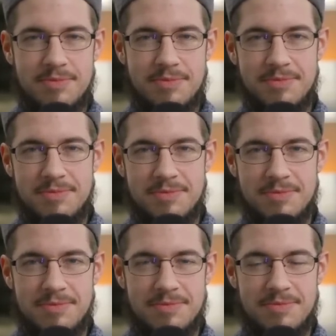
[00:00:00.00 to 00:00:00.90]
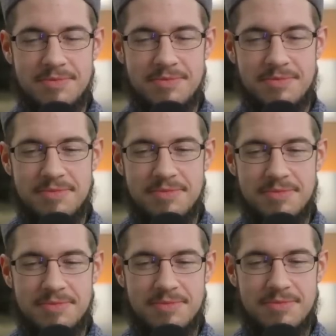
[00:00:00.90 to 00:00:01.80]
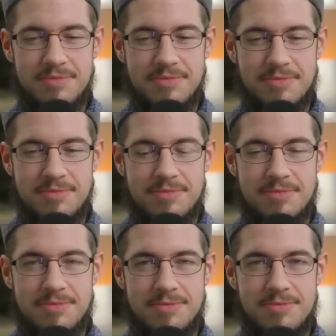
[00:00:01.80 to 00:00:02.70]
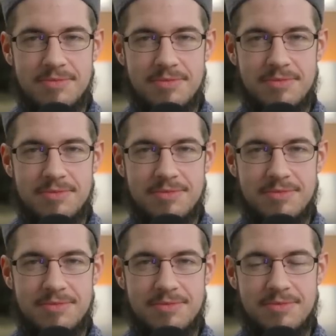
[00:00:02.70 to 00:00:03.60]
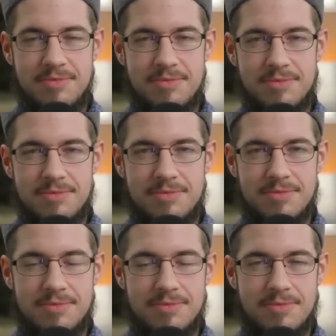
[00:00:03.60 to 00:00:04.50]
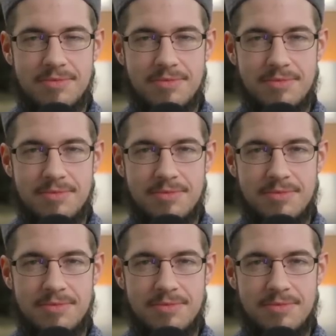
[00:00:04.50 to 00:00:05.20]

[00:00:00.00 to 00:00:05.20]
(silent)